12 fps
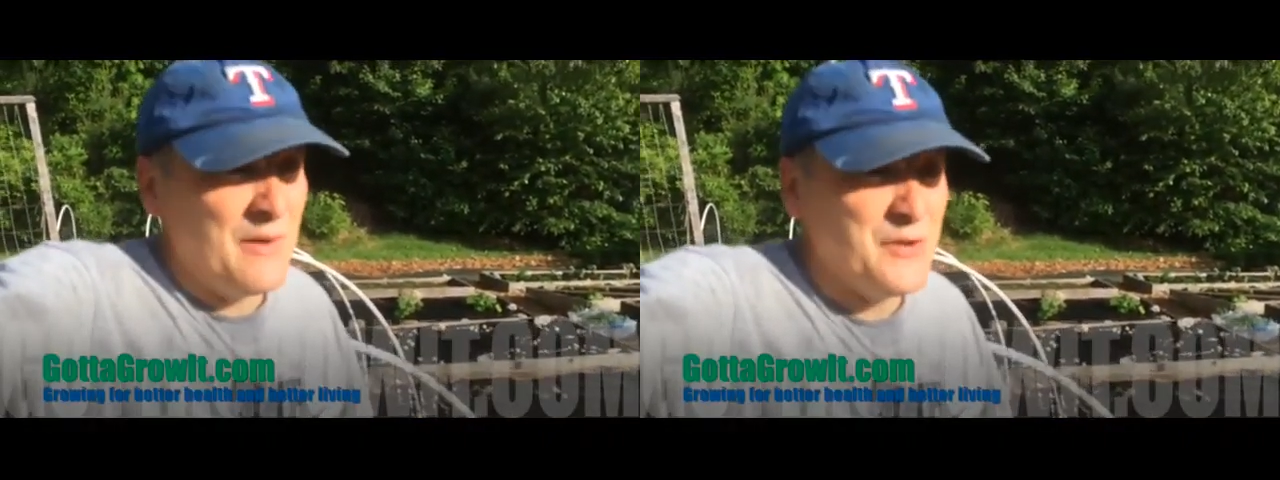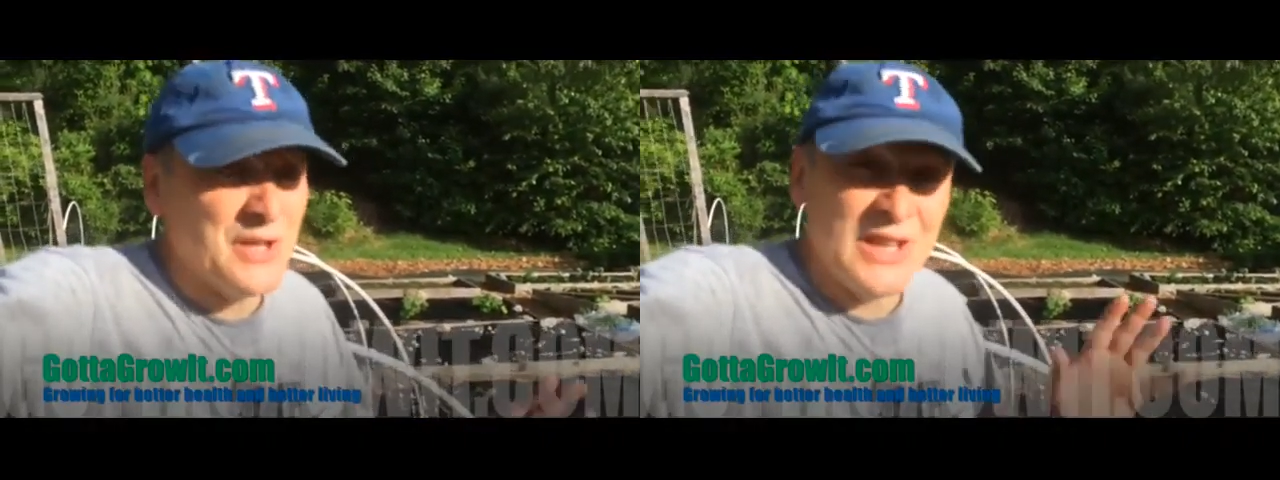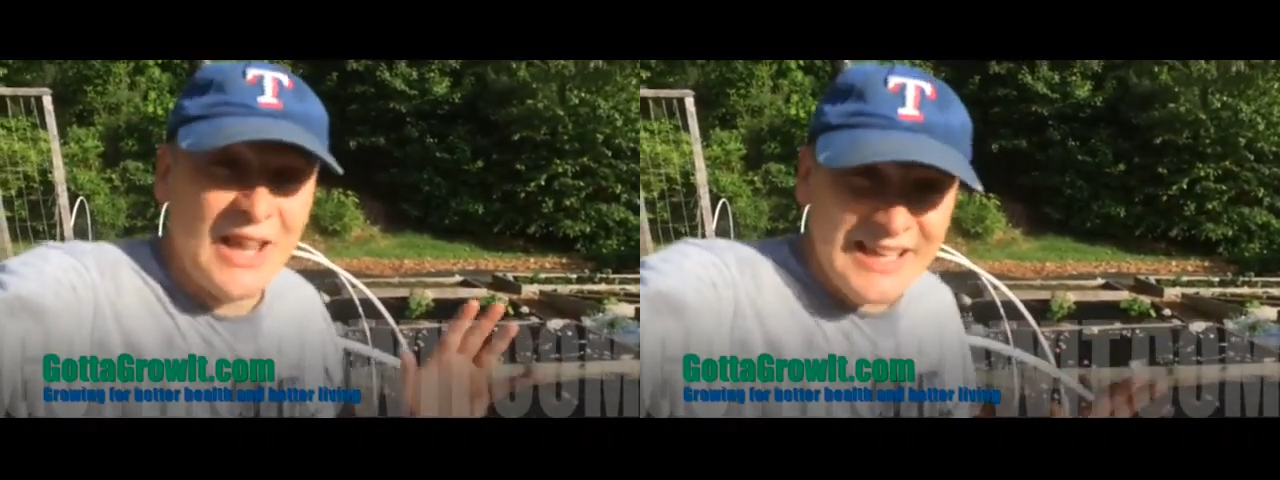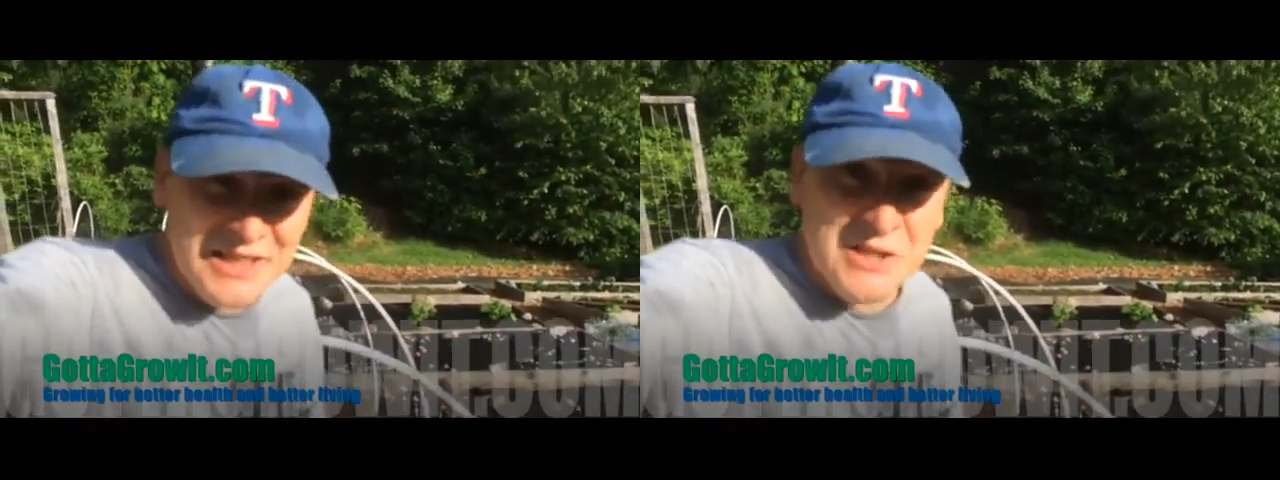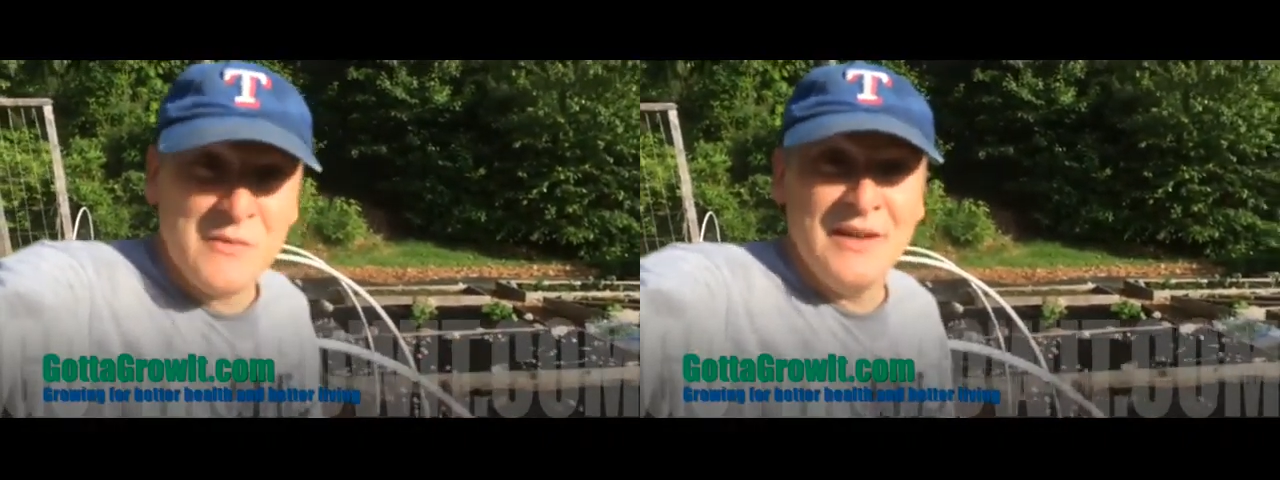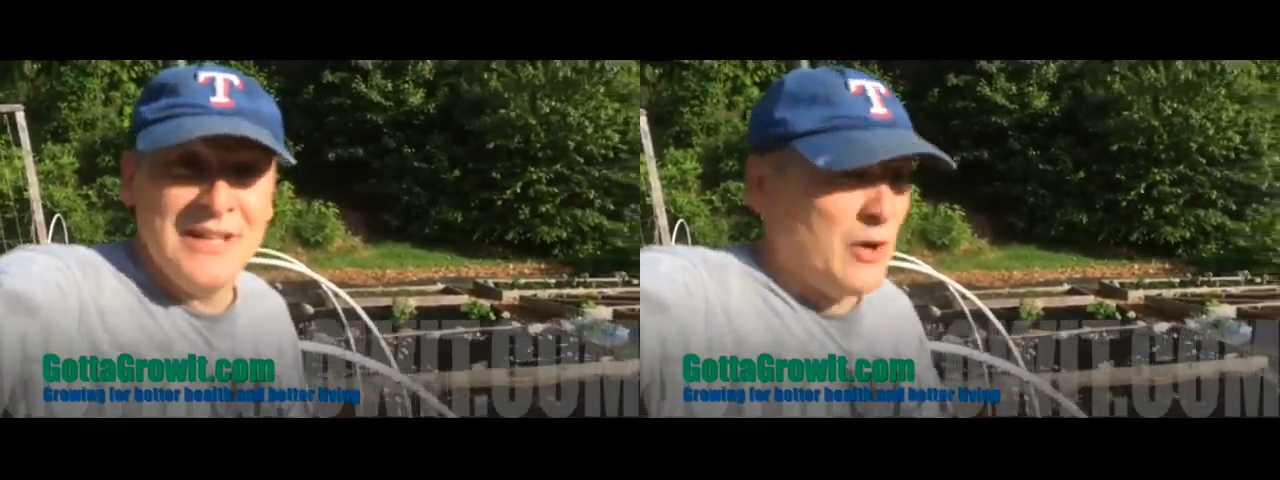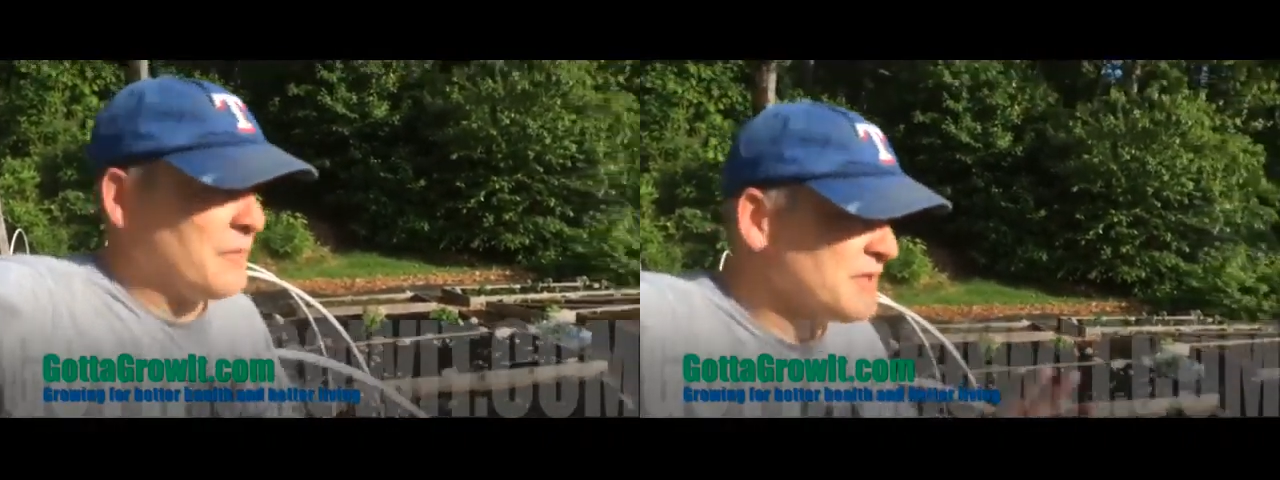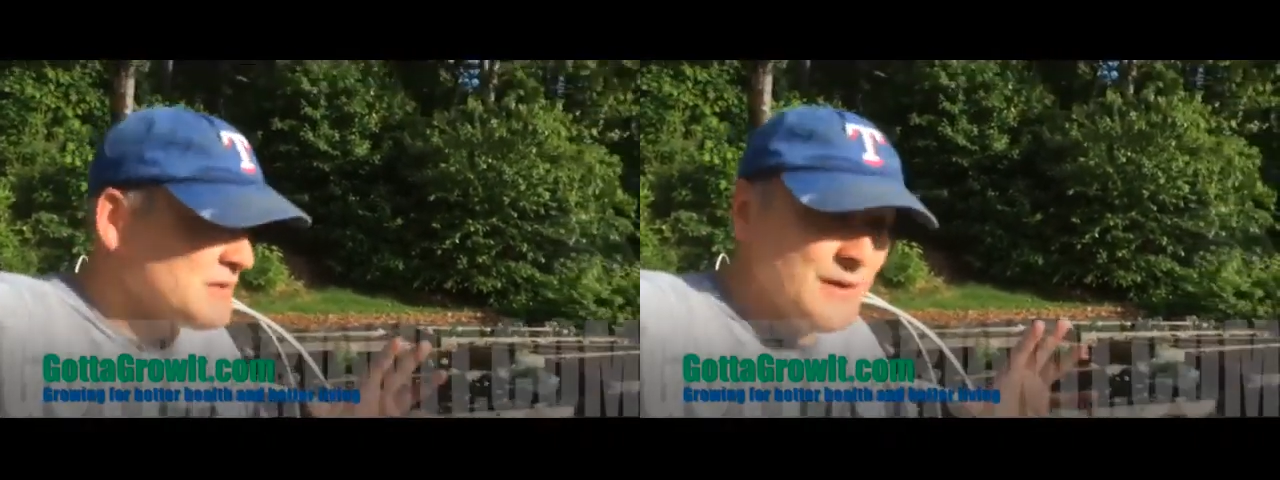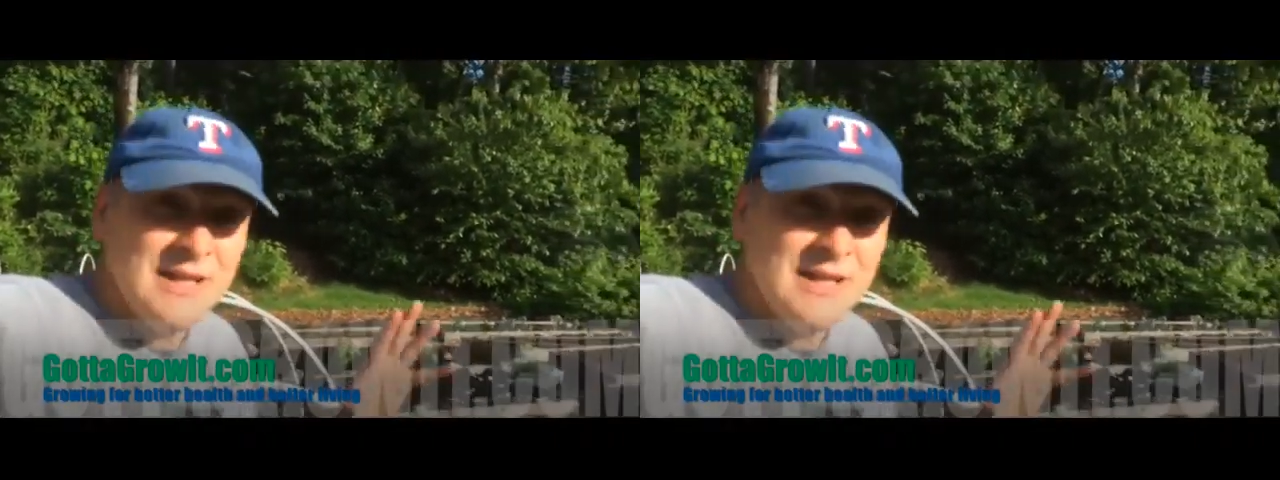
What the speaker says: If you like this video, if this